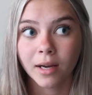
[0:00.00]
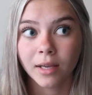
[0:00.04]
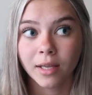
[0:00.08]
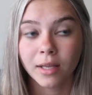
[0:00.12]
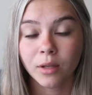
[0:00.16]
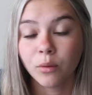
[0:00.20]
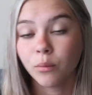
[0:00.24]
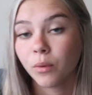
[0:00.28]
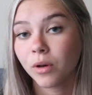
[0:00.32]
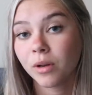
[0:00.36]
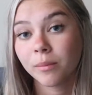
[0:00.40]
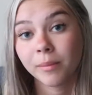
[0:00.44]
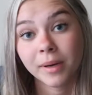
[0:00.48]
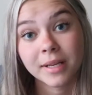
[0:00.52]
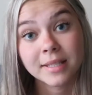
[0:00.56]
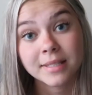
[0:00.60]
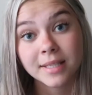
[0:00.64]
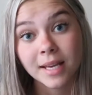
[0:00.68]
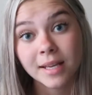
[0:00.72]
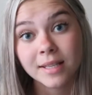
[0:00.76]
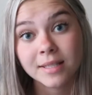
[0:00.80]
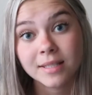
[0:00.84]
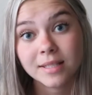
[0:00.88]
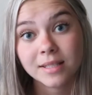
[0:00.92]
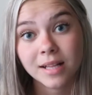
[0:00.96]
in one of my
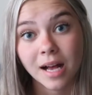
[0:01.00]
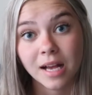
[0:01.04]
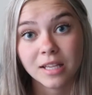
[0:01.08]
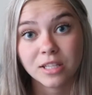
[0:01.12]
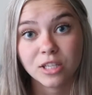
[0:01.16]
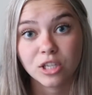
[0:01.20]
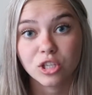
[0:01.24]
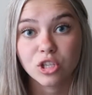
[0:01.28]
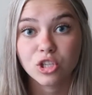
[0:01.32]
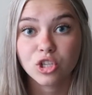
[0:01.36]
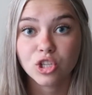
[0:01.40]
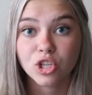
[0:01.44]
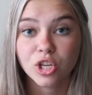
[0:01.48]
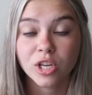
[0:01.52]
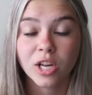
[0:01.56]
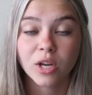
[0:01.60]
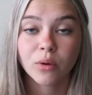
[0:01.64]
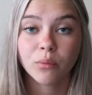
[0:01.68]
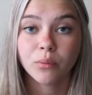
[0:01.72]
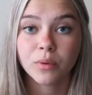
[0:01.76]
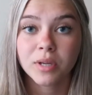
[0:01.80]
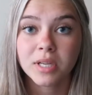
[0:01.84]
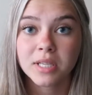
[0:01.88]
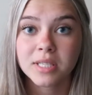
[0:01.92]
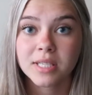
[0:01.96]
science classes. Should I
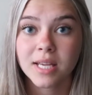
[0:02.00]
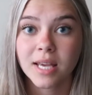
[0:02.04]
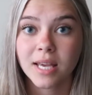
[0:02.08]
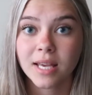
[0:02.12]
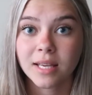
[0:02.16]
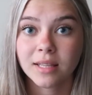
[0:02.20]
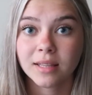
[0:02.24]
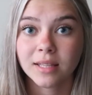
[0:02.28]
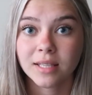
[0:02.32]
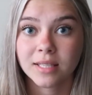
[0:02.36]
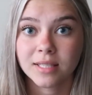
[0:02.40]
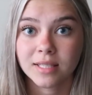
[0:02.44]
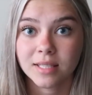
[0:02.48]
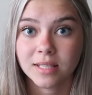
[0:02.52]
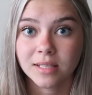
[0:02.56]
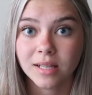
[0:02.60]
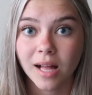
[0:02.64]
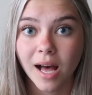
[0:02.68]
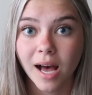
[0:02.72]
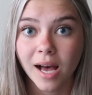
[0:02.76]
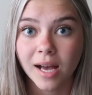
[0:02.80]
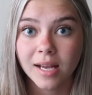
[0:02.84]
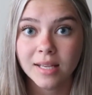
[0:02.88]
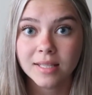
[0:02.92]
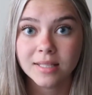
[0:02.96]
retake this
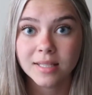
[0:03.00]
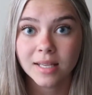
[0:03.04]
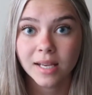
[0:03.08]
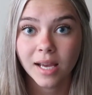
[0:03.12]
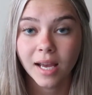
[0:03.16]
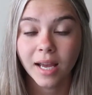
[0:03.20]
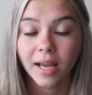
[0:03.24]
class?